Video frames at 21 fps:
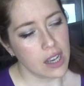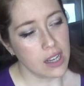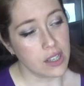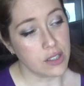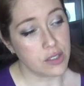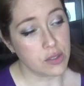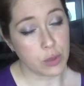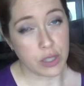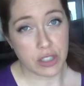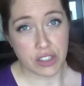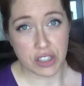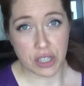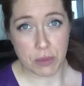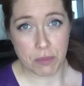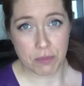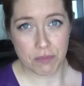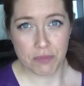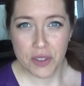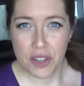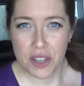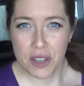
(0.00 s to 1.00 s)
switch
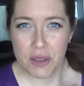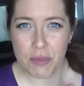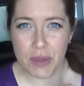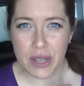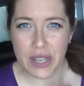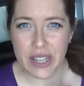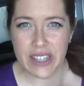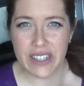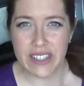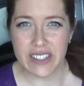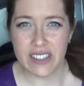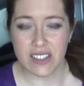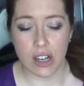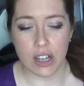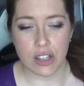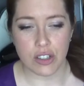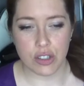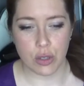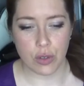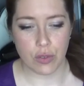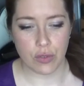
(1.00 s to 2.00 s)
up, because I
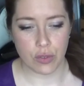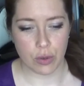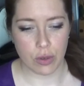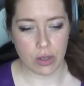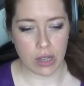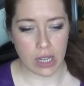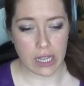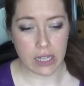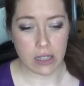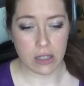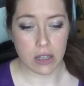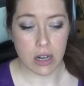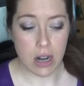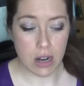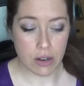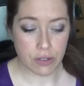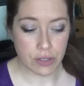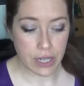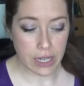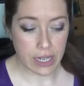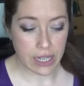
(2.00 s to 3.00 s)
do feel like
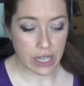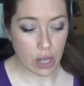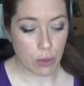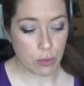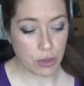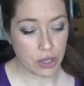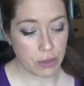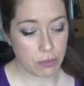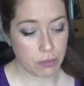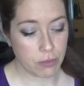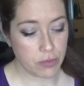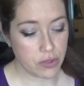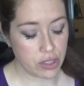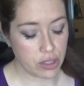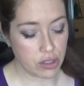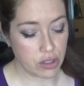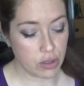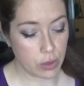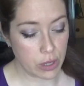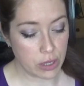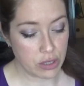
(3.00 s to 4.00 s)
currently I'm in a
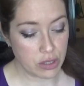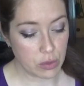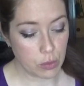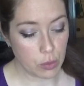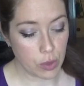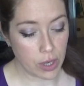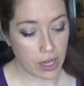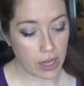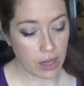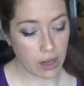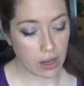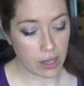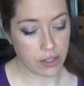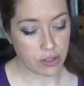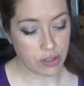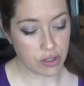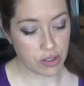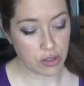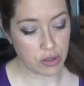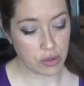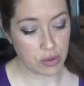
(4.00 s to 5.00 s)
situation where I
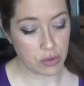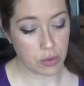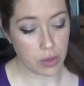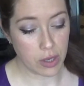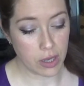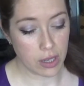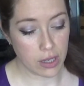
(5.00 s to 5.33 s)
do